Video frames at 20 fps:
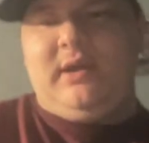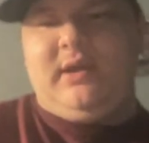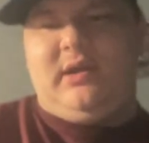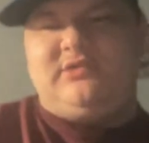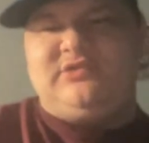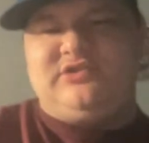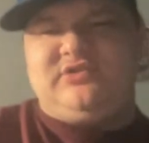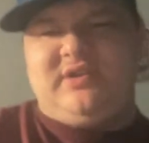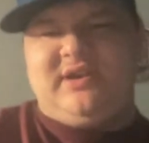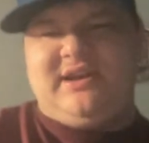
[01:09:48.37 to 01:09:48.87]
and
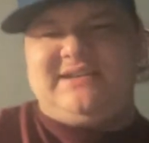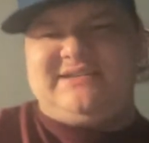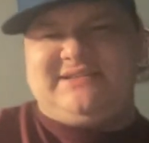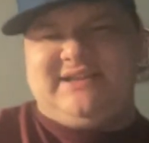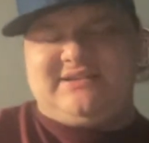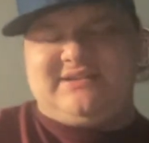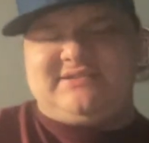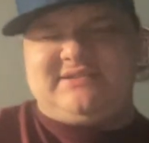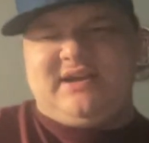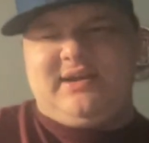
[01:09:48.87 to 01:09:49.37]
I'll see you guys
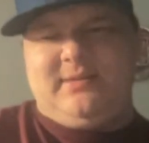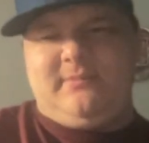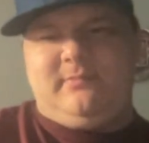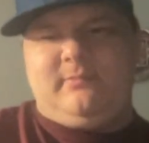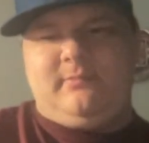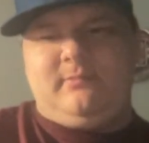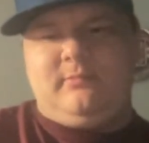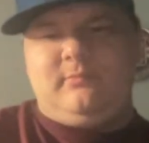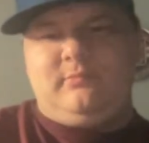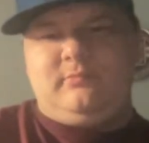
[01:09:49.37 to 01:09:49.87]
next time.
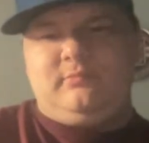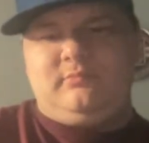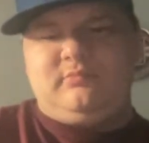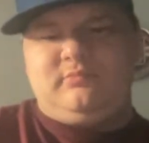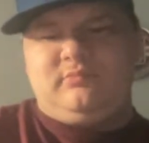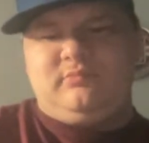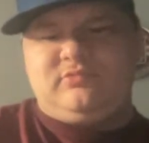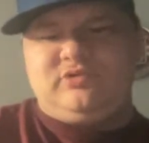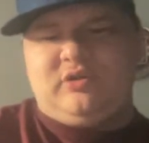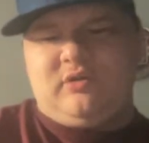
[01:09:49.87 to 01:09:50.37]

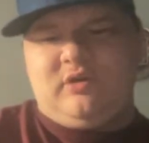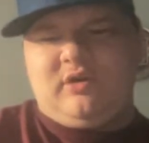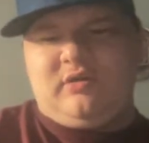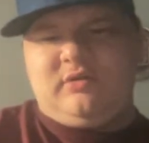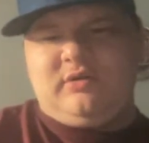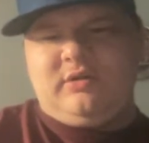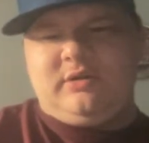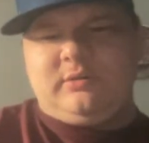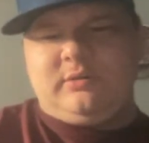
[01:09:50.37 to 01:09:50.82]
So long.